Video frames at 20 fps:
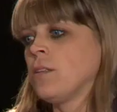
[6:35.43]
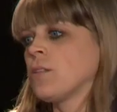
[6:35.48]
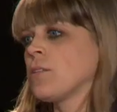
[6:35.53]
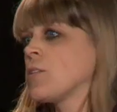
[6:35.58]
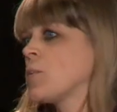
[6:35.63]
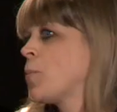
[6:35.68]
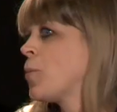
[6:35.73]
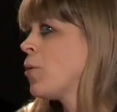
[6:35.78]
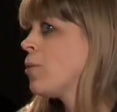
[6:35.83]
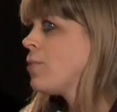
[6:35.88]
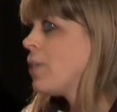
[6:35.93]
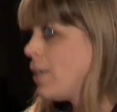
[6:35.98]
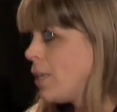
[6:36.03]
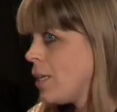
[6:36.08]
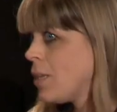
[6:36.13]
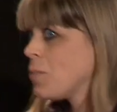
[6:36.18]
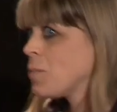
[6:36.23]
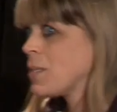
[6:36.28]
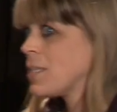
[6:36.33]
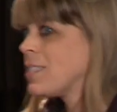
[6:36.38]
The support they
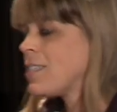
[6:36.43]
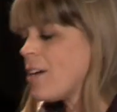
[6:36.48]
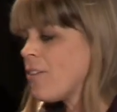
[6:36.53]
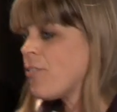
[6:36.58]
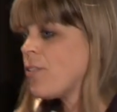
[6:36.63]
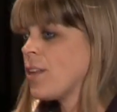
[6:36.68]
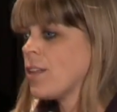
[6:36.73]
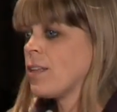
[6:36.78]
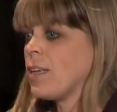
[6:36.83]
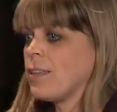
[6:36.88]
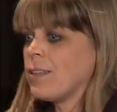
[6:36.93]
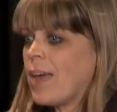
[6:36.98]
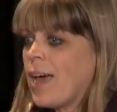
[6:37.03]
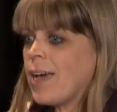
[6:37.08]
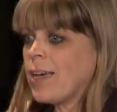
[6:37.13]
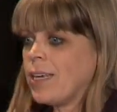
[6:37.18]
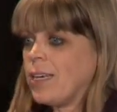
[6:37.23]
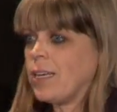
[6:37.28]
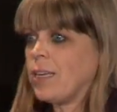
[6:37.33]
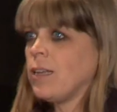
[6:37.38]
needed was definitely
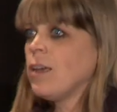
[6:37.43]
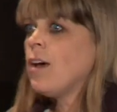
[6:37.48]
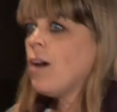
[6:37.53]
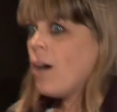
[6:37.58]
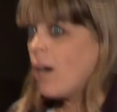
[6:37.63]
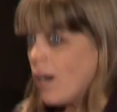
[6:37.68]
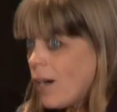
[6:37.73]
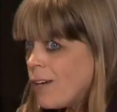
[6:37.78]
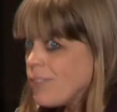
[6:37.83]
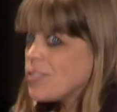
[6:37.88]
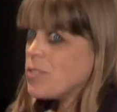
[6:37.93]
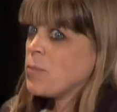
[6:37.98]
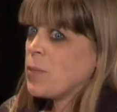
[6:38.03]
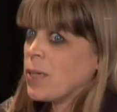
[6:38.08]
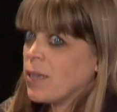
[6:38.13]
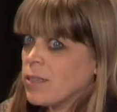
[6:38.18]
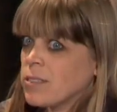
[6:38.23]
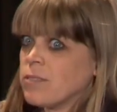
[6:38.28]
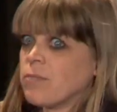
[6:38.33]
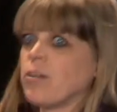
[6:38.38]
lacking, often
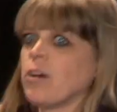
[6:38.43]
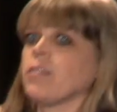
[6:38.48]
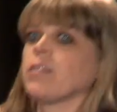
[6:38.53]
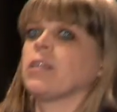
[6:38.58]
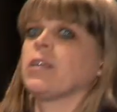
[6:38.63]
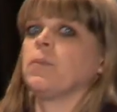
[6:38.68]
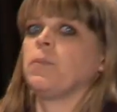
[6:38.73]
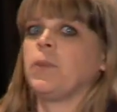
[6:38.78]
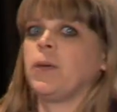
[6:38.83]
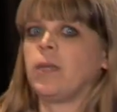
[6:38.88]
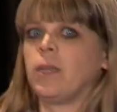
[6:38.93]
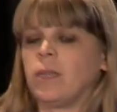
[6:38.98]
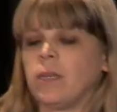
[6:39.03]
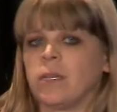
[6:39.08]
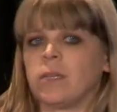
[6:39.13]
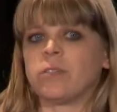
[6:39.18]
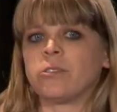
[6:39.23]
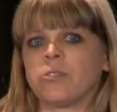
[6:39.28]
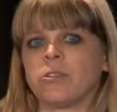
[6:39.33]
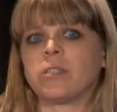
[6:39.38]
because of all the competing
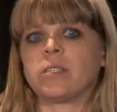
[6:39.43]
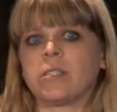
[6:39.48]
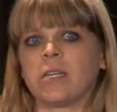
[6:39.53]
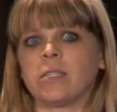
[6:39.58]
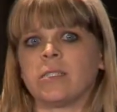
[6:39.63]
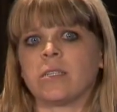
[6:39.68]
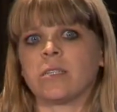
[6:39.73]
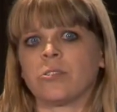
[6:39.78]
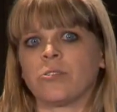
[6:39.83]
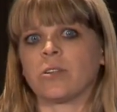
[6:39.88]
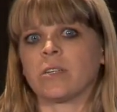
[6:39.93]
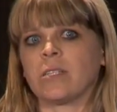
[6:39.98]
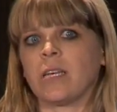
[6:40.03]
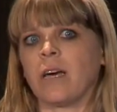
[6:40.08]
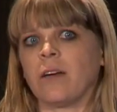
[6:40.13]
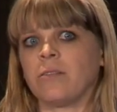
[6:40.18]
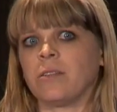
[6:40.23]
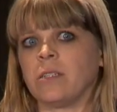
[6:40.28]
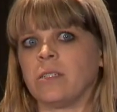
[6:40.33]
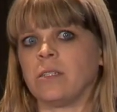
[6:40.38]
interests that districts
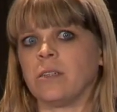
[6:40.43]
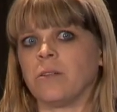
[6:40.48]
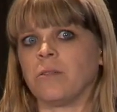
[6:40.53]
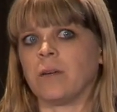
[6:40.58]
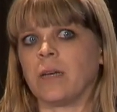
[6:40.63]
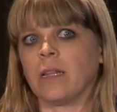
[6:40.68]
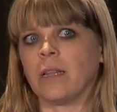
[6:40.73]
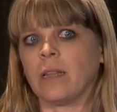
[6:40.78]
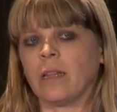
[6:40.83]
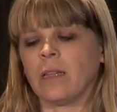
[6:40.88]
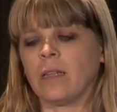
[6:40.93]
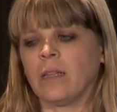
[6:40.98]
have to deal with.